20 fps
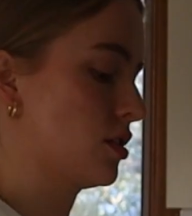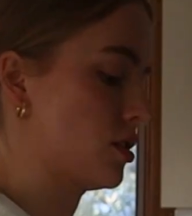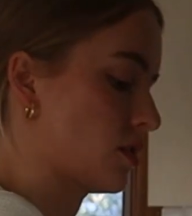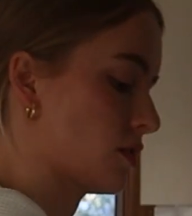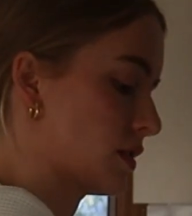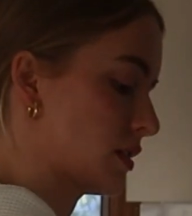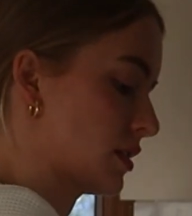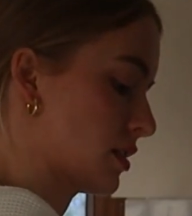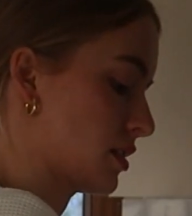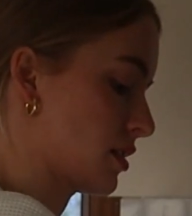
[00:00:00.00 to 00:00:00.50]
So
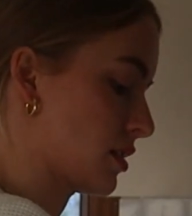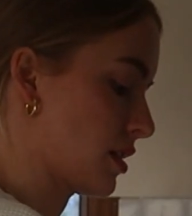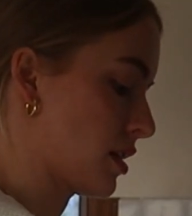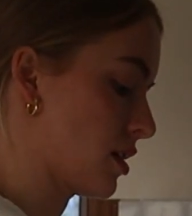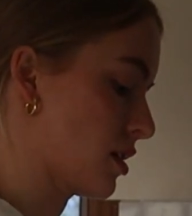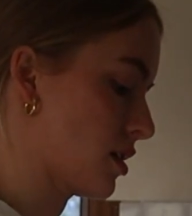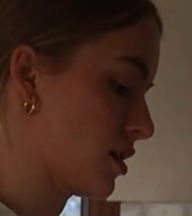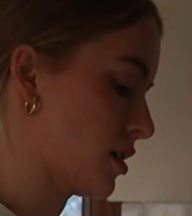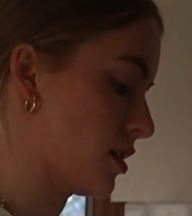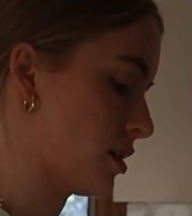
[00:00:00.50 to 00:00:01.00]
it
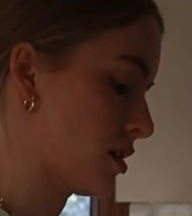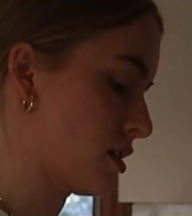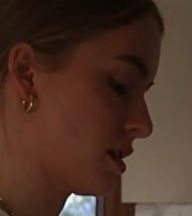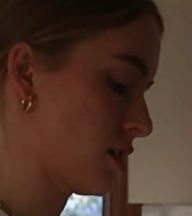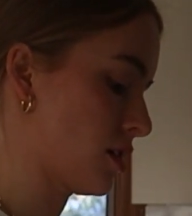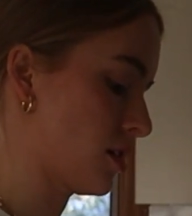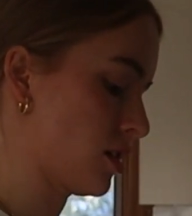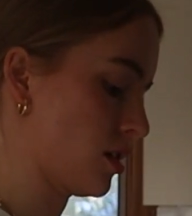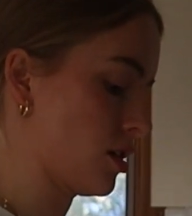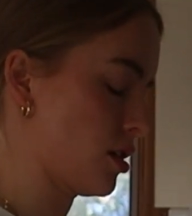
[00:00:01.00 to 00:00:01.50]

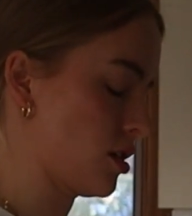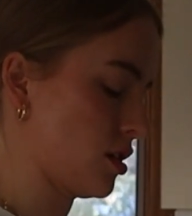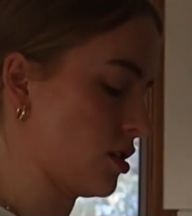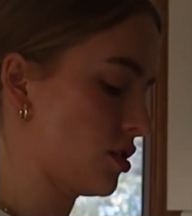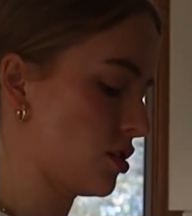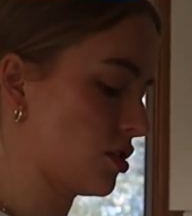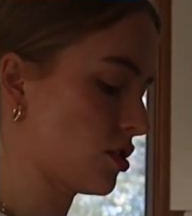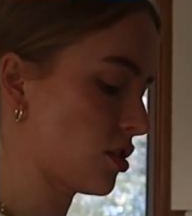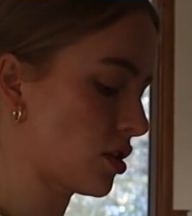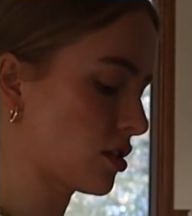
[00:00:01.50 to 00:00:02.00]

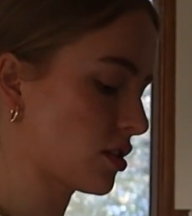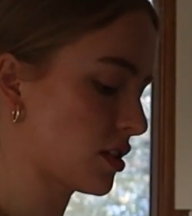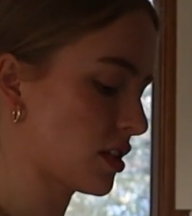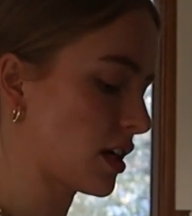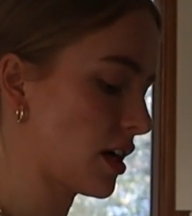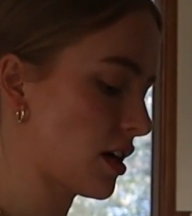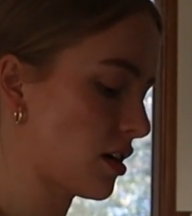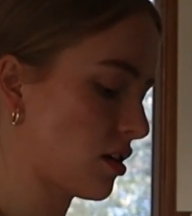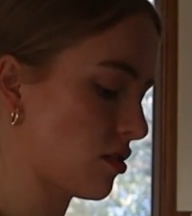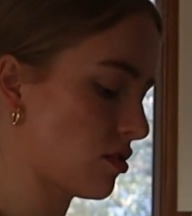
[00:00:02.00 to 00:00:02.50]
starts to
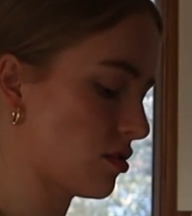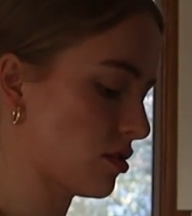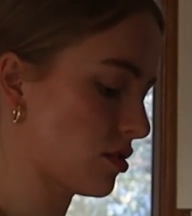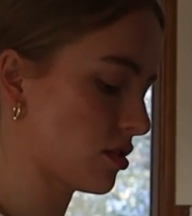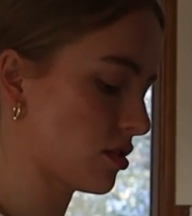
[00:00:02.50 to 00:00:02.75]
kind of all